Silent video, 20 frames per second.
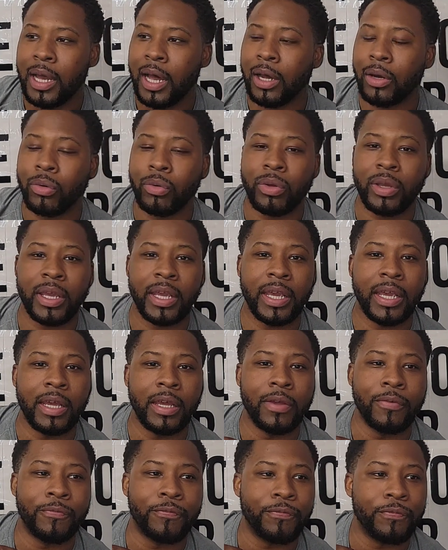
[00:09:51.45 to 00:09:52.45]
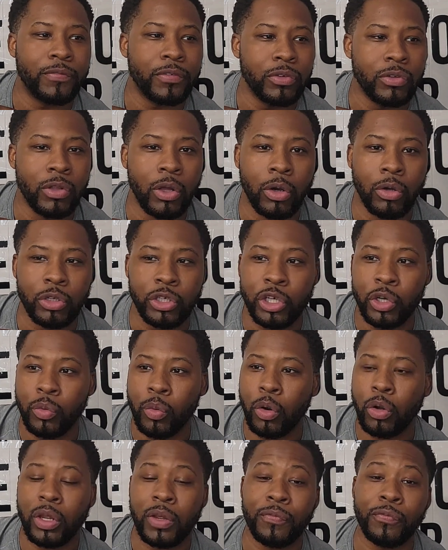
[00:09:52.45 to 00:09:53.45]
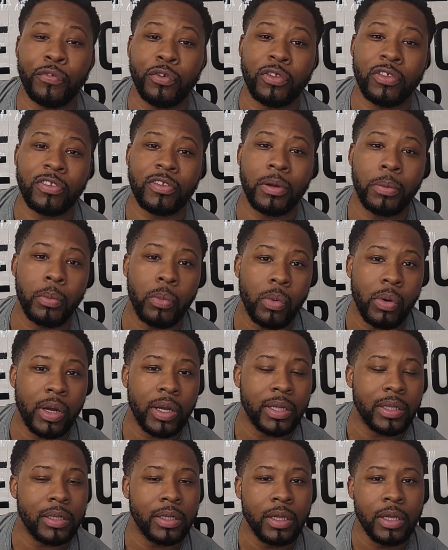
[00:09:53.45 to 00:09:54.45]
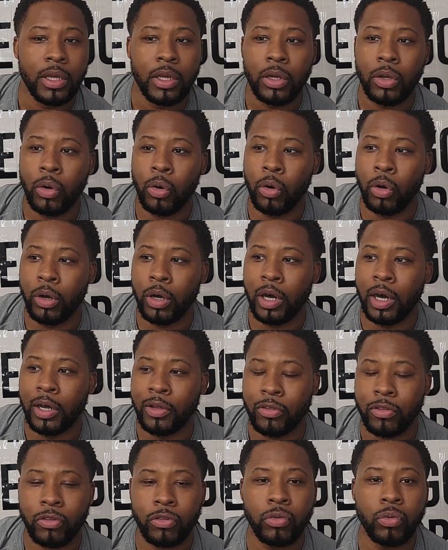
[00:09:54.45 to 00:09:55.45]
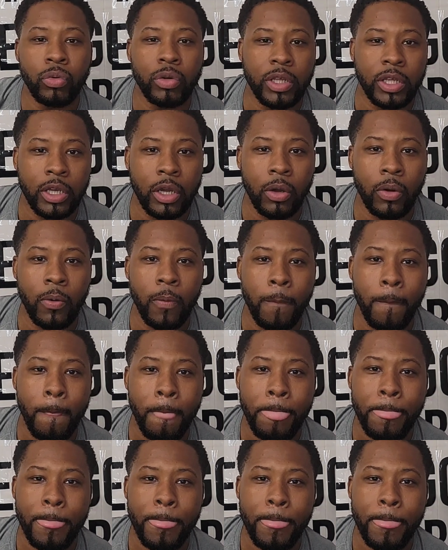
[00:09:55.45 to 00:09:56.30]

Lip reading: I don't care if you're working for someone or a studio.